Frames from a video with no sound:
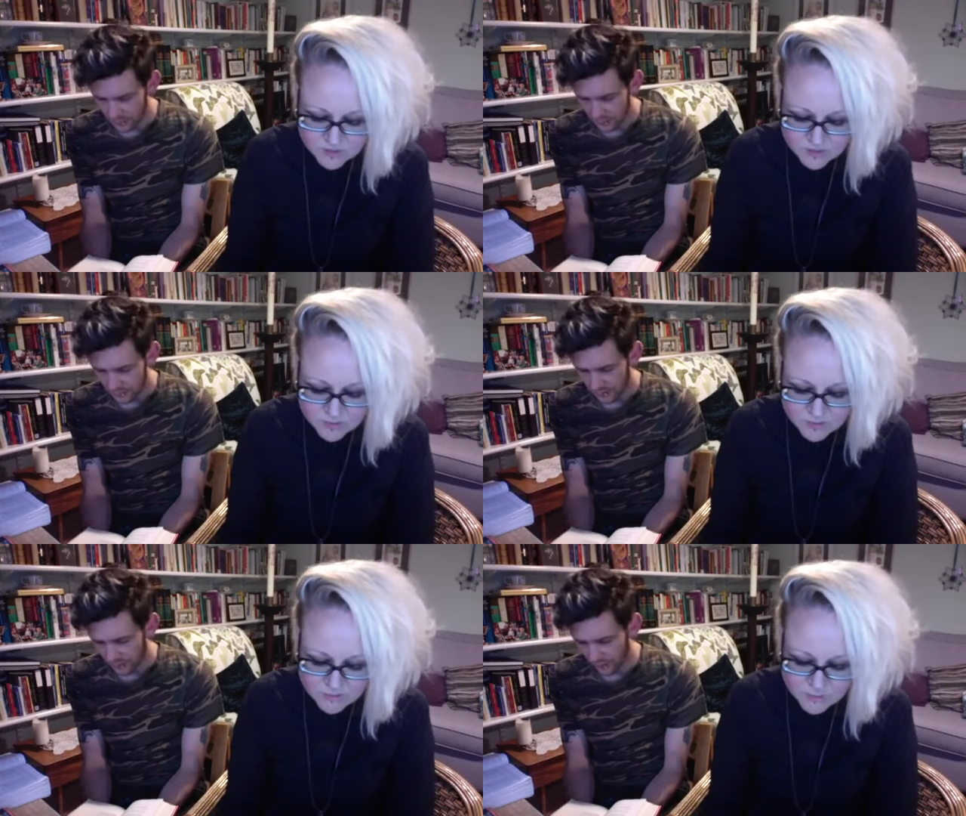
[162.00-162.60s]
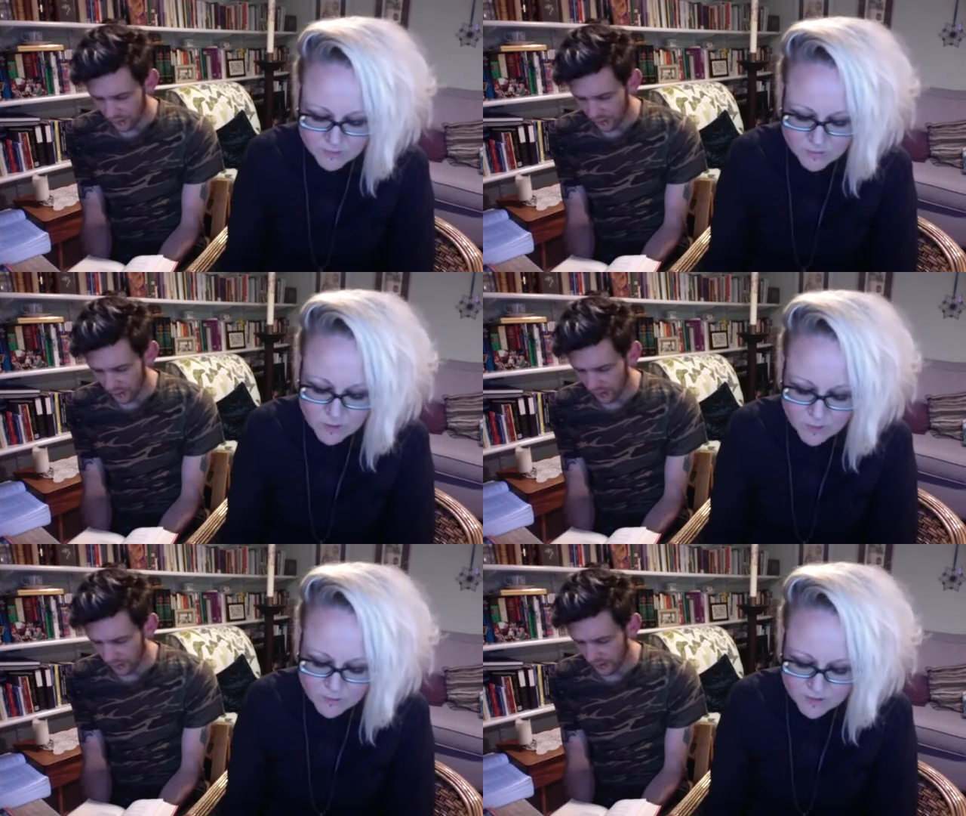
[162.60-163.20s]
Speaker 1: before the
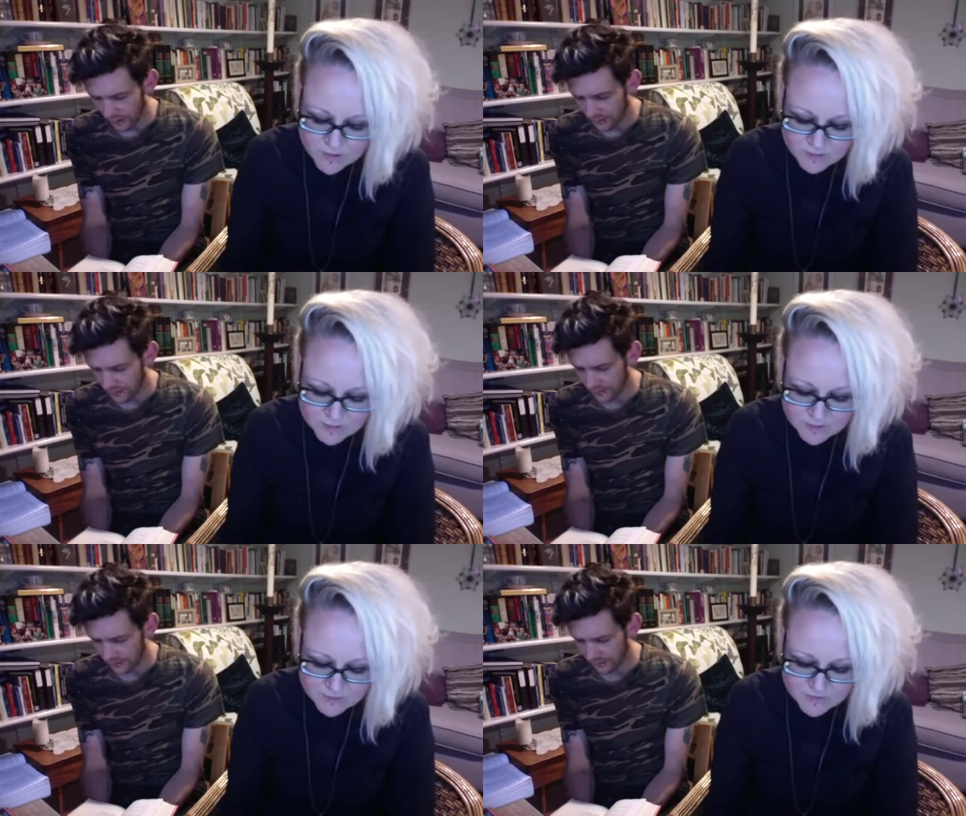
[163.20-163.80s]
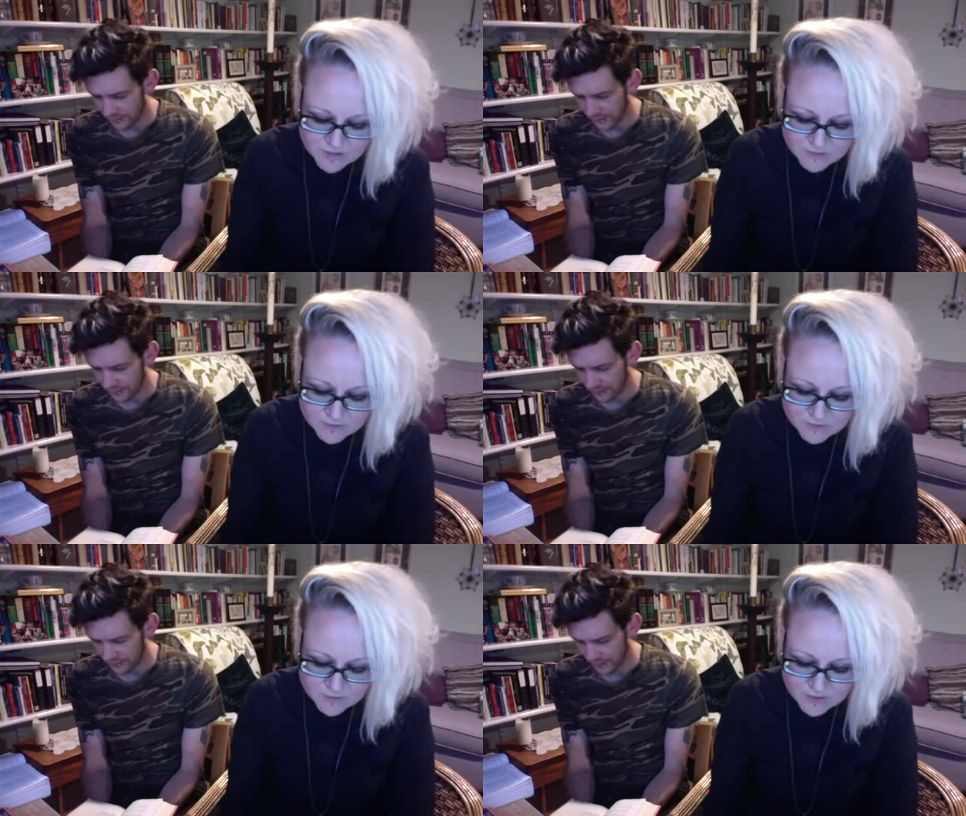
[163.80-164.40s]
whole company of
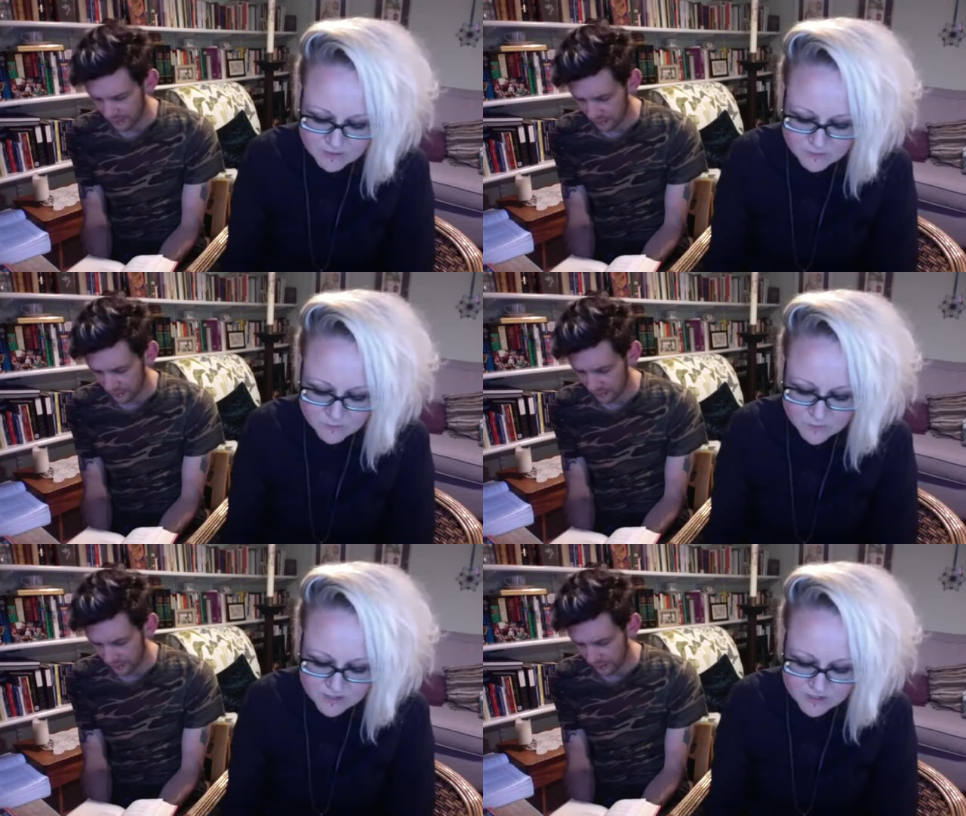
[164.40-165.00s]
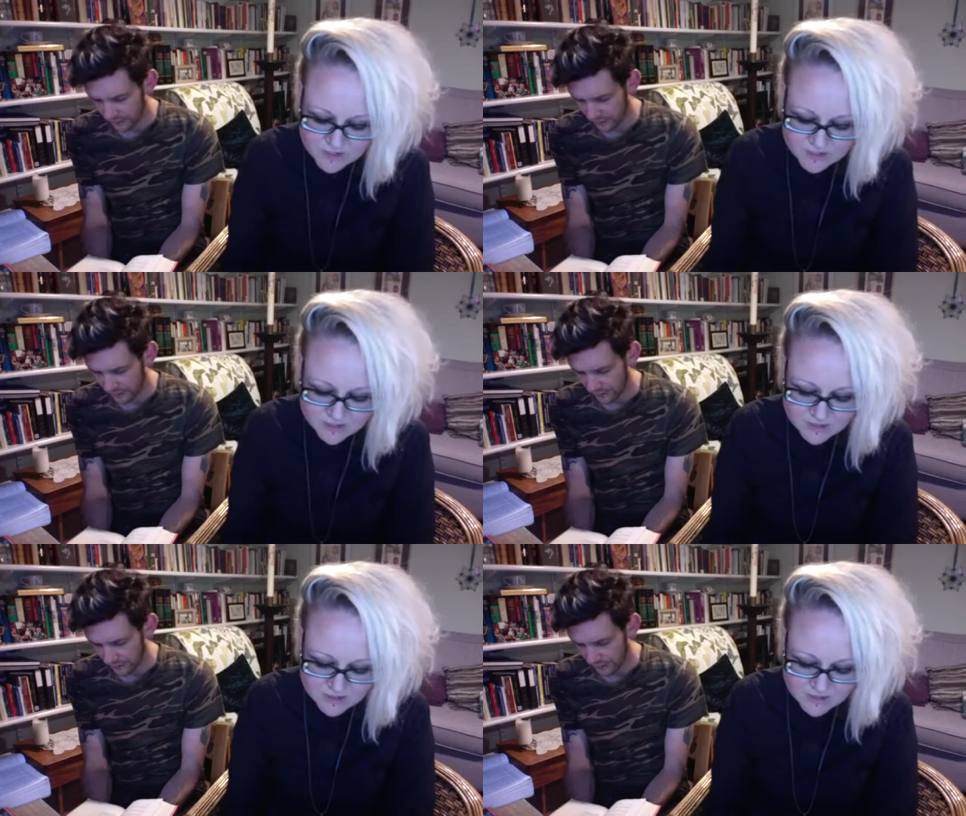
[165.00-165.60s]
heaven and one another,
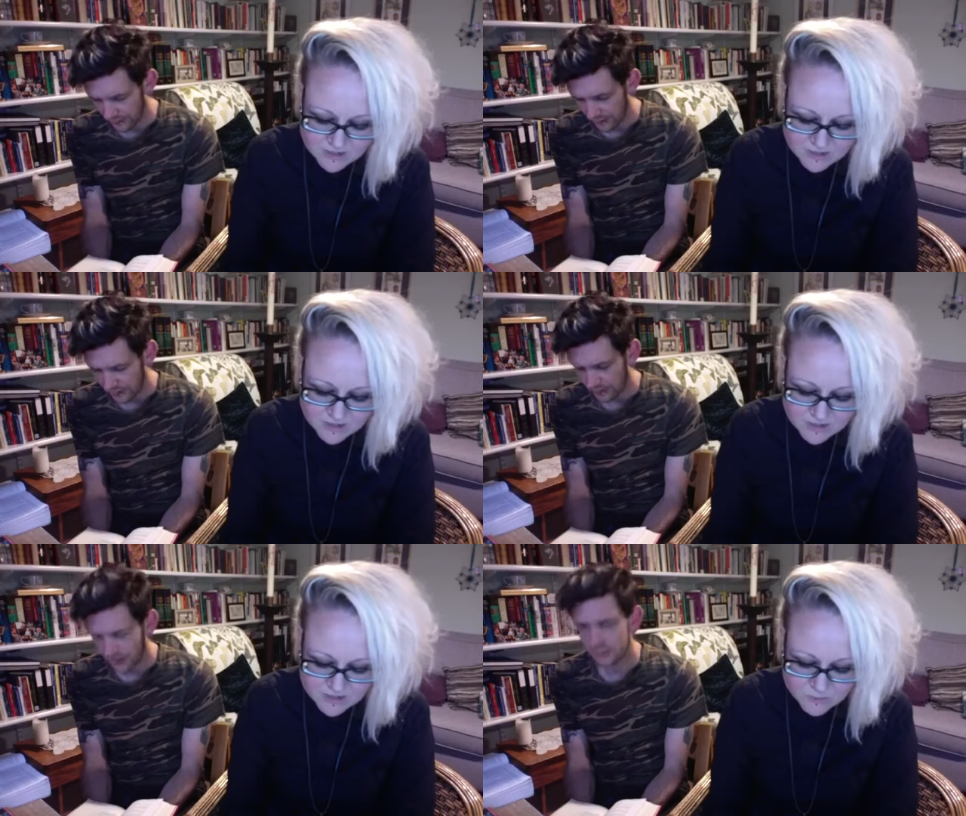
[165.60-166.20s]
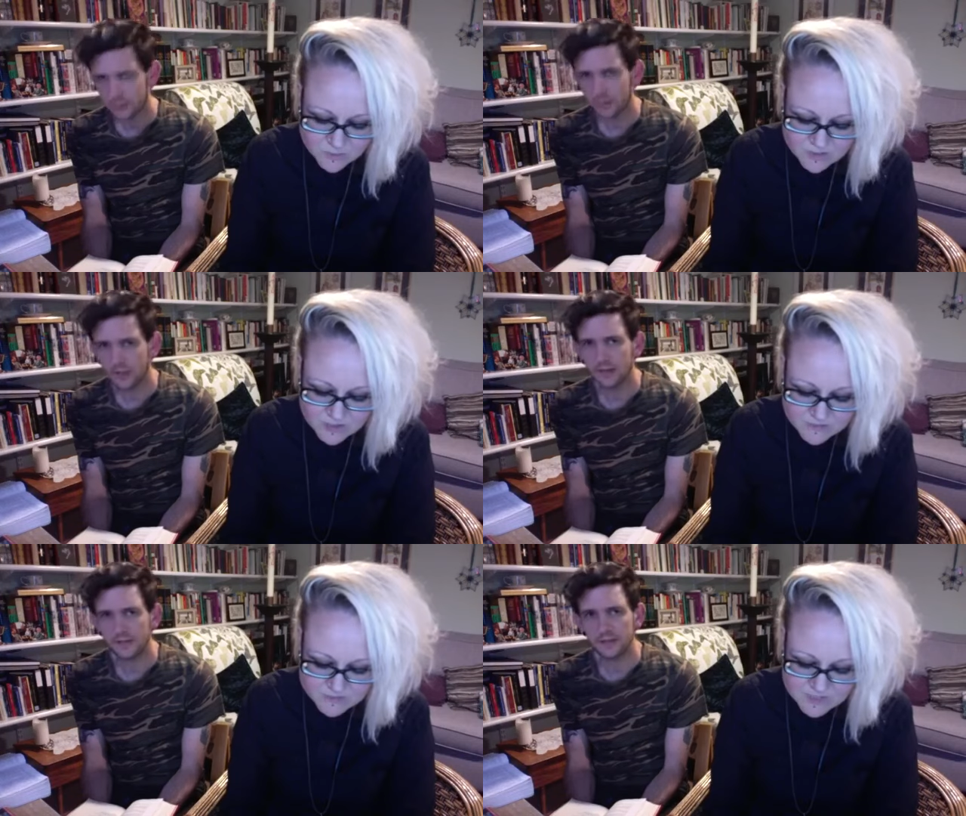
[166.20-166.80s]
that we
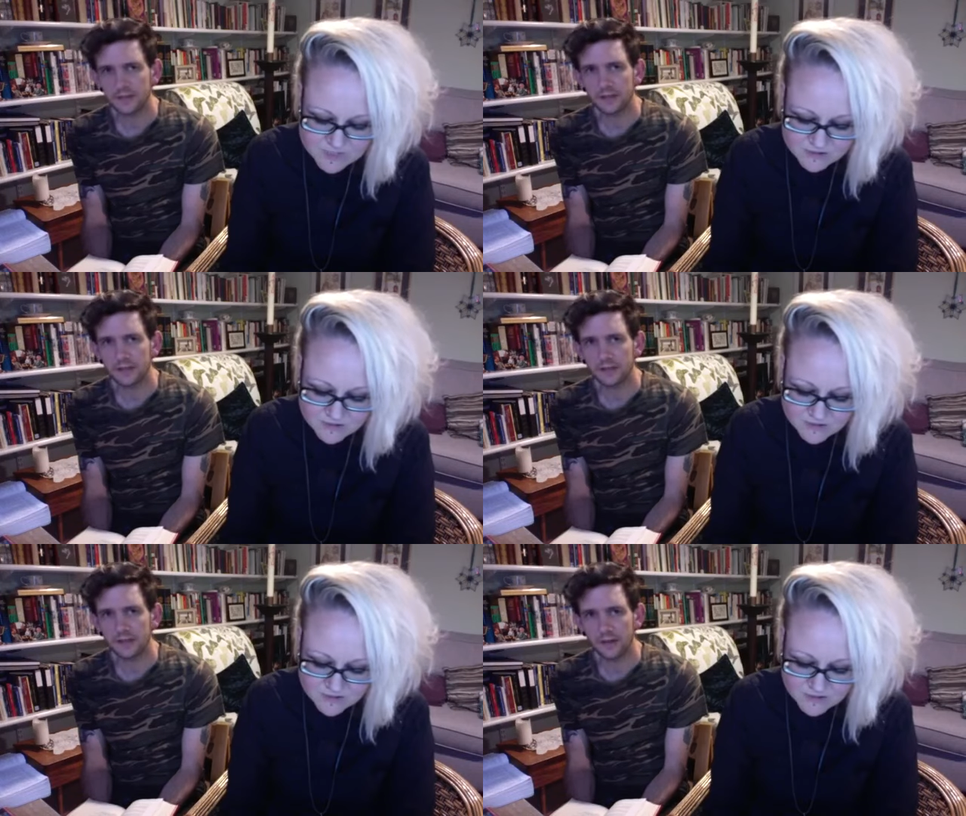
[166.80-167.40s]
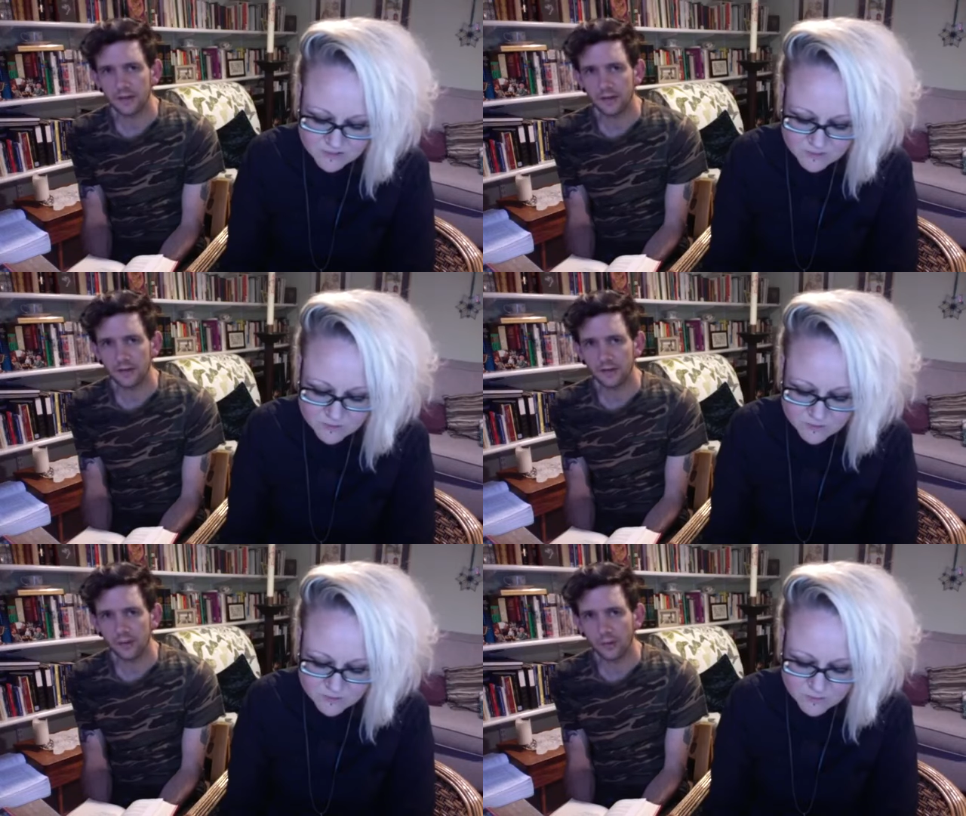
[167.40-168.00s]
have sinned in
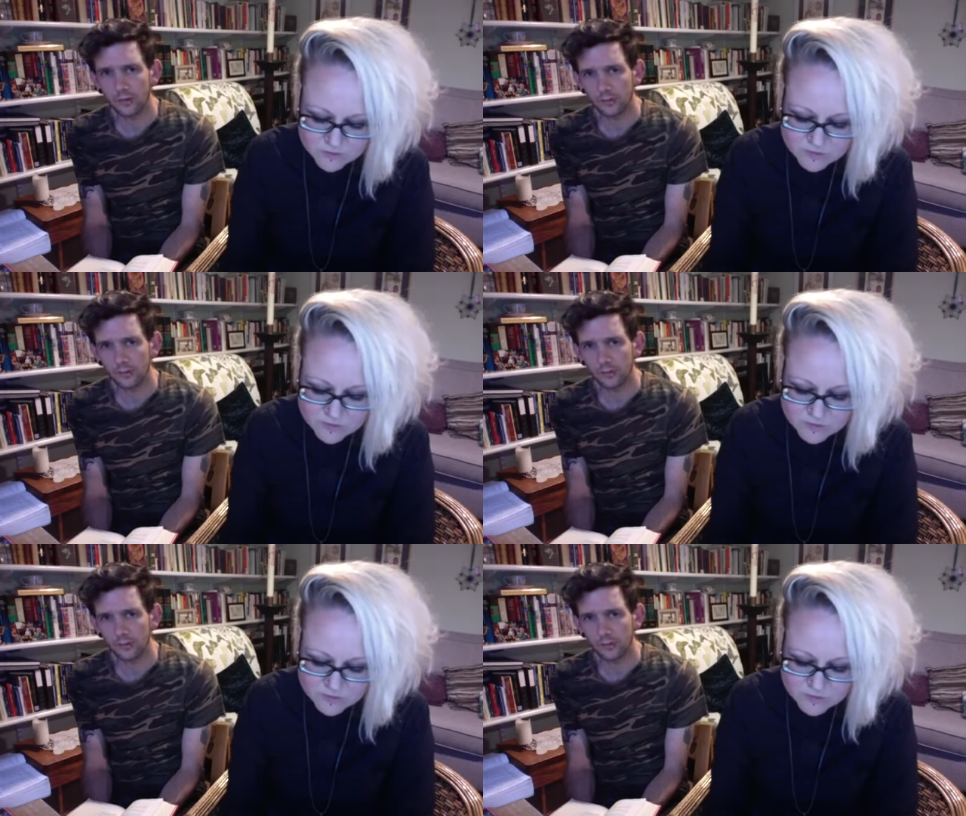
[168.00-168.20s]
thought,